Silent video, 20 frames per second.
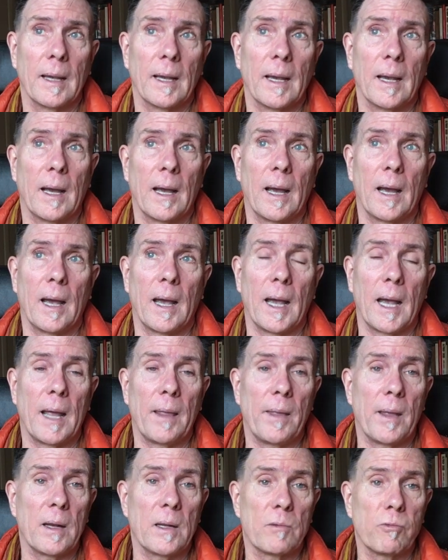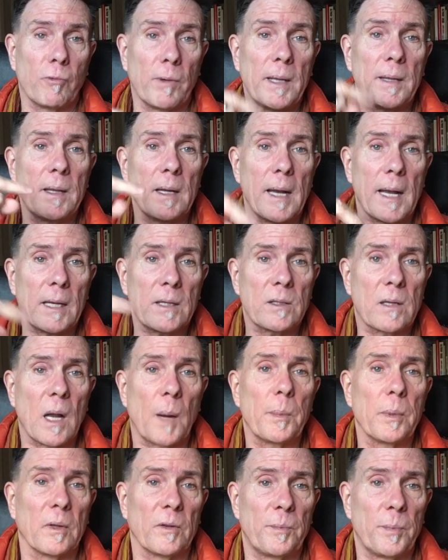And then read the next
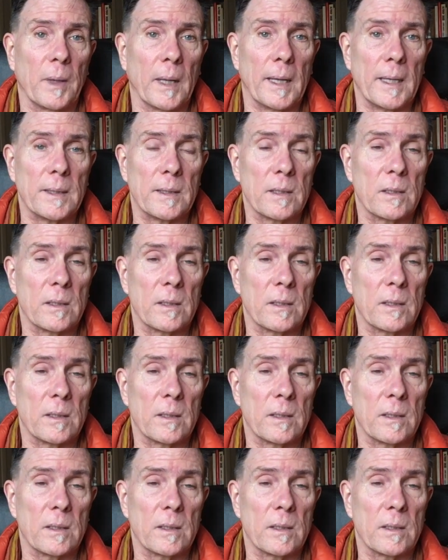couple of plays.